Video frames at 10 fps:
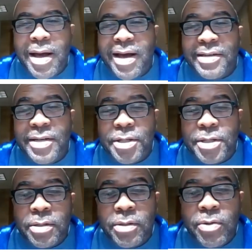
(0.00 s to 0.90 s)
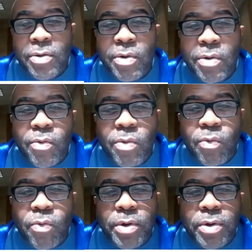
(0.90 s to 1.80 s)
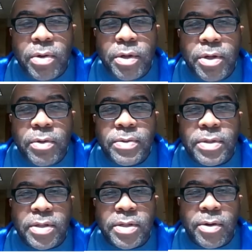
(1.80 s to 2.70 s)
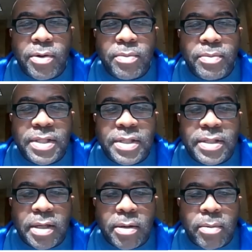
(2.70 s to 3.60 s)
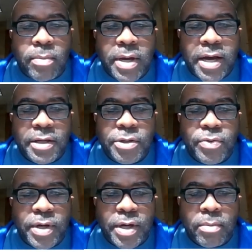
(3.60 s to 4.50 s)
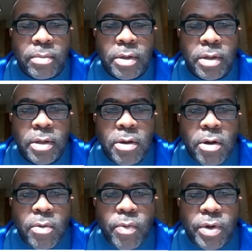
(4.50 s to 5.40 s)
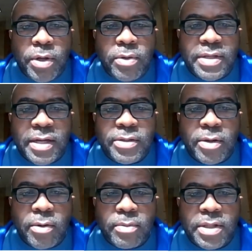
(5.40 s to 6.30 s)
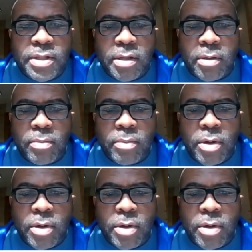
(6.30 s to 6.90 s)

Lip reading: addition, we're going to use the term sum, S-U-M. We're going to use that term sum,